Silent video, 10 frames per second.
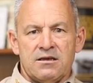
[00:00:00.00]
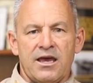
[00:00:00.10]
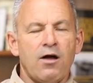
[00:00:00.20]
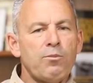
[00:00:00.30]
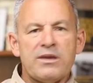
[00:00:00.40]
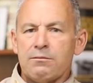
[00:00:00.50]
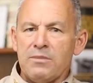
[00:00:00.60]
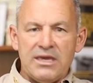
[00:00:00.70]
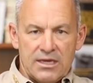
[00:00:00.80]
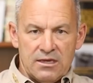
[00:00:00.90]
helping
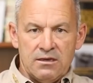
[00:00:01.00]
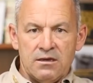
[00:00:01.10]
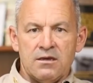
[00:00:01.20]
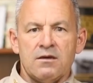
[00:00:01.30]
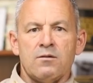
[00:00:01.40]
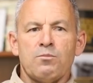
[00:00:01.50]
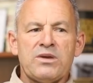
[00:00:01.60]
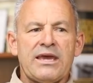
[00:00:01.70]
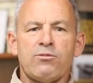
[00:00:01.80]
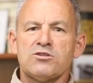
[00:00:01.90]
me
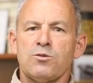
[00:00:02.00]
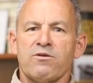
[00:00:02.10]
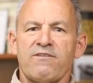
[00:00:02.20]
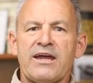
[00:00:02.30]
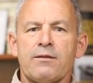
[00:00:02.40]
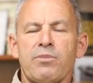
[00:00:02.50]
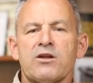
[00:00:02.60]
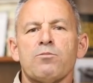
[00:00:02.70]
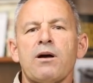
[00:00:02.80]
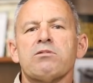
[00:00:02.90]
be able to provide a
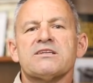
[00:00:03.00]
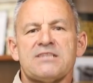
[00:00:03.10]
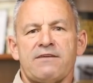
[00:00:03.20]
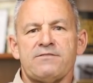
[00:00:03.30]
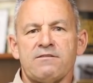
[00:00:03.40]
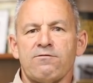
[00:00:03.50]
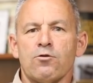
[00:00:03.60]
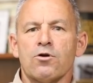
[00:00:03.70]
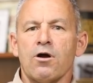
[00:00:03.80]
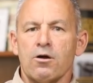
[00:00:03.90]
better public safety
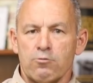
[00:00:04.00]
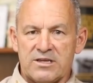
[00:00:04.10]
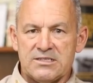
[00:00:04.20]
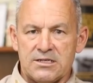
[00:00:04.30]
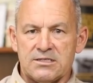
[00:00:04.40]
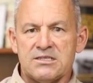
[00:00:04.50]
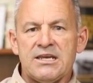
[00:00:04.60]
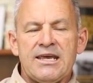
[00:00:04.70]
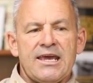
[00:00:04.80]
for our residents.